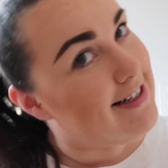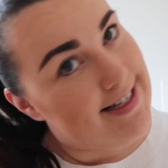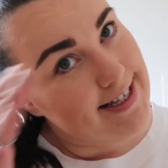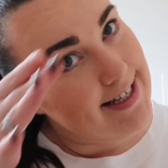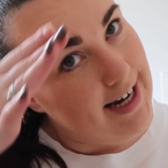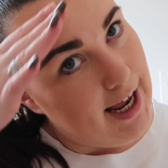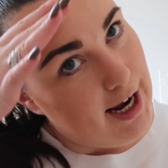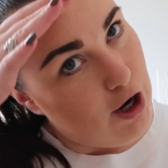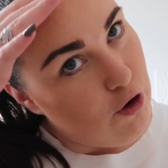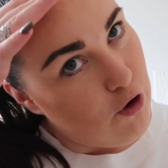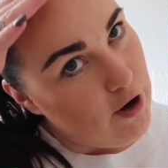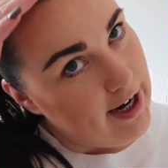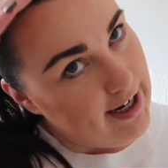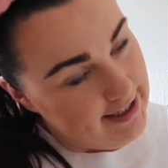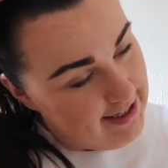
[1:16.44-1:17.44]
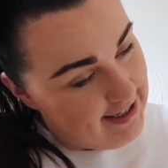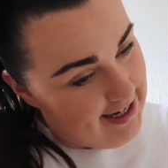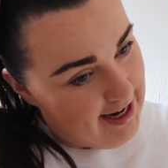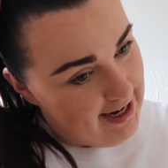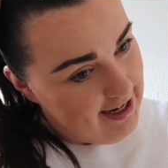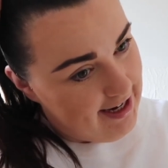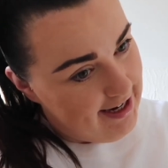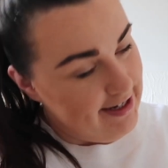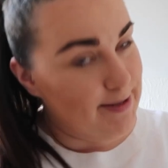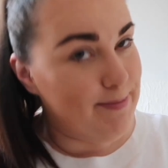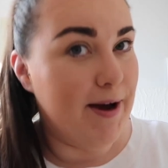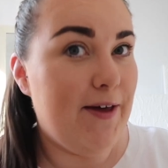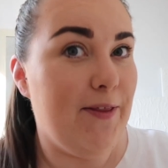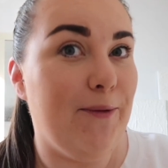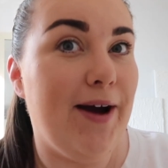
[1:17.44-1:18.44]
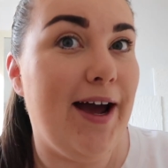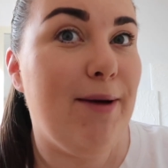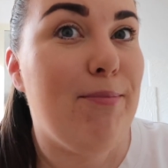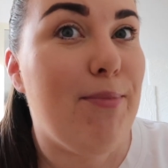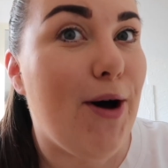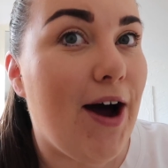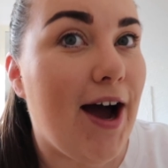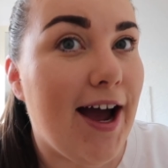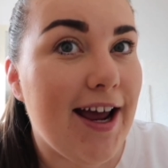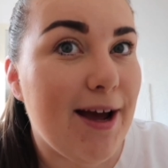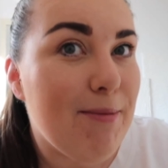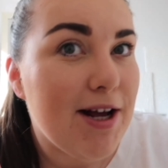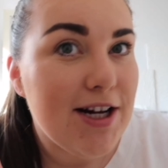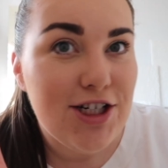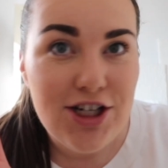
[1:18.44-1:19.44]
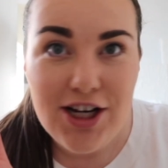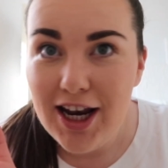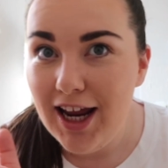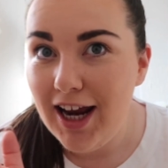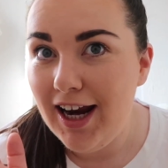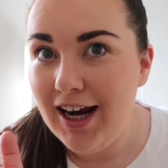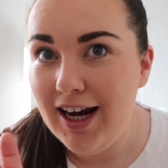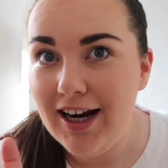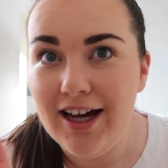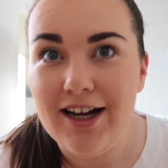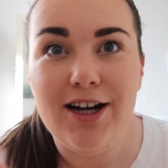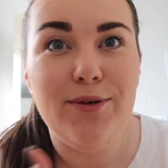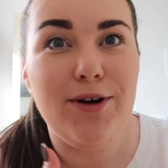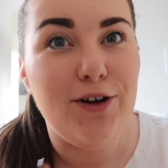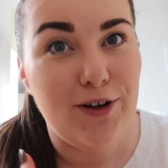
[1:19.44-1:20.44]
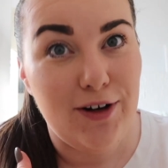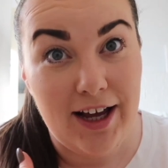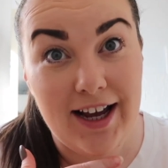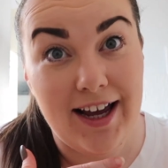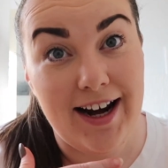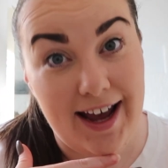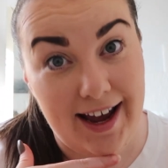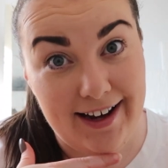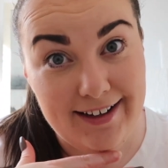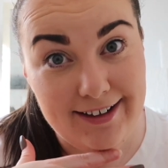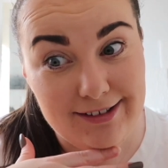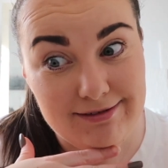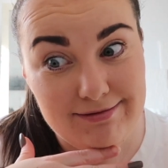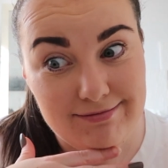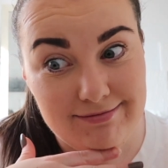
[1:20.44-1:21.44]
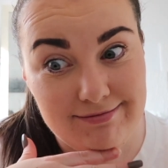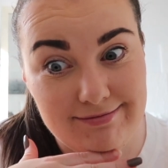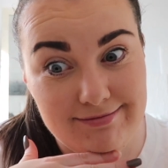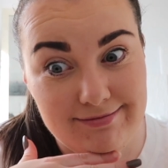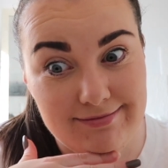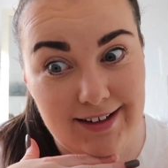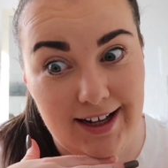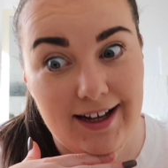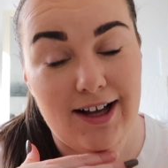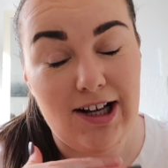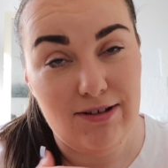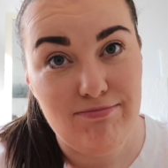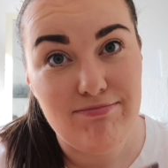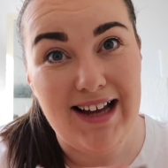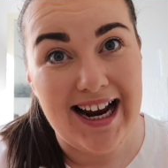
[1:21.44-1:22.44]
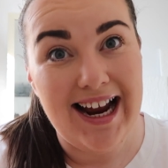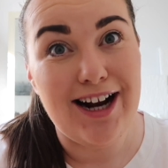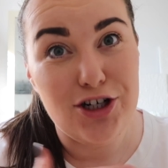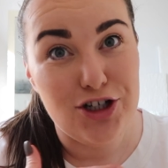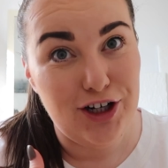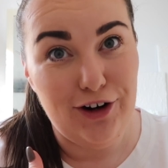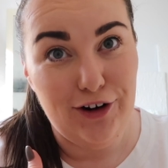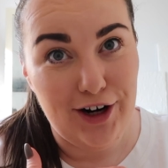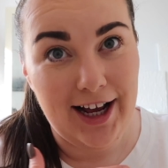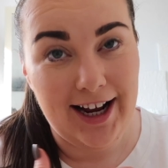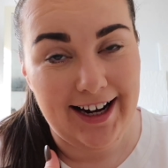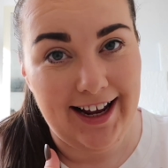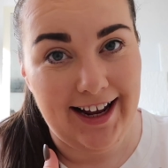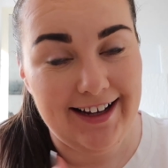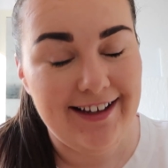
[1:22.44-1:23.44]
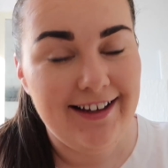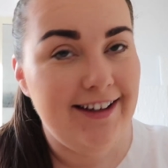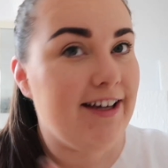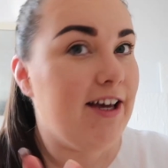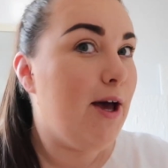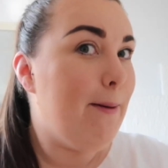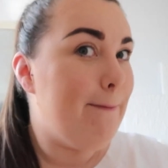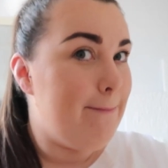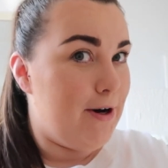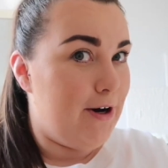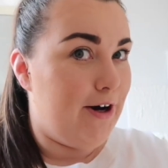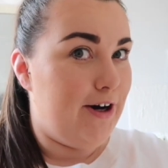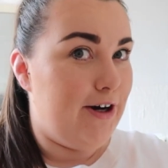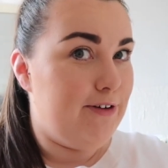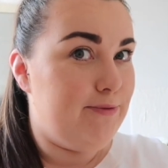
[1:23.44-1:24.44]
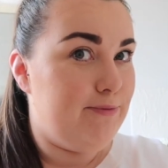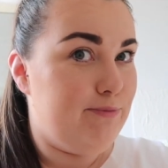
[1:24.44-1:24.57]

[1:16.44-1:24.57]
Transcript: slick Rick today, guys, by the way, but I am actually, I know I look like an egg, I actually look like an egg, but